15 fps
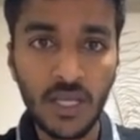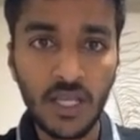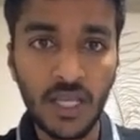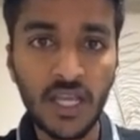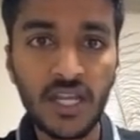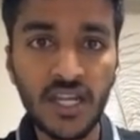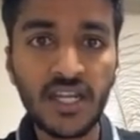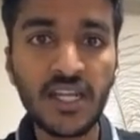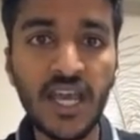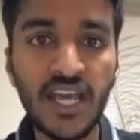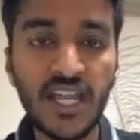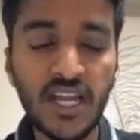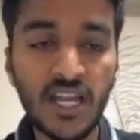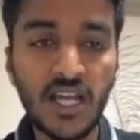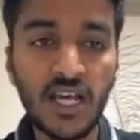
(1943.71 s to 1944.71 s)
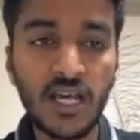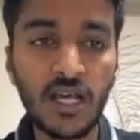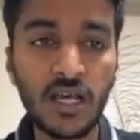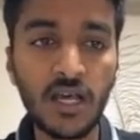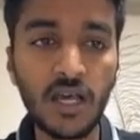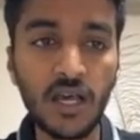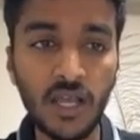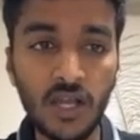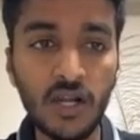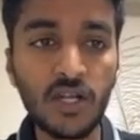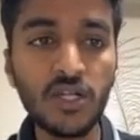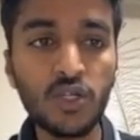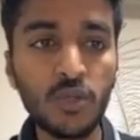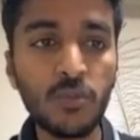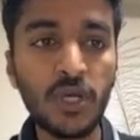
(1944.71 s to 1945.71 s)
Here in Canada,
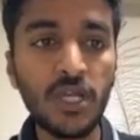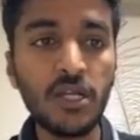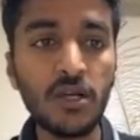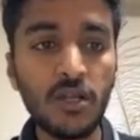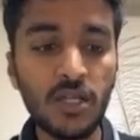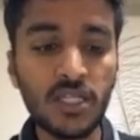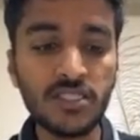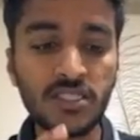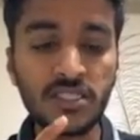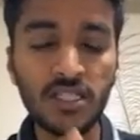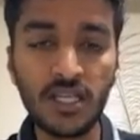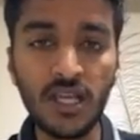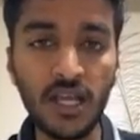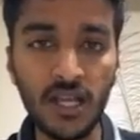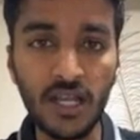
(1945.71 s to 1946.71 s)
according to my knowledge,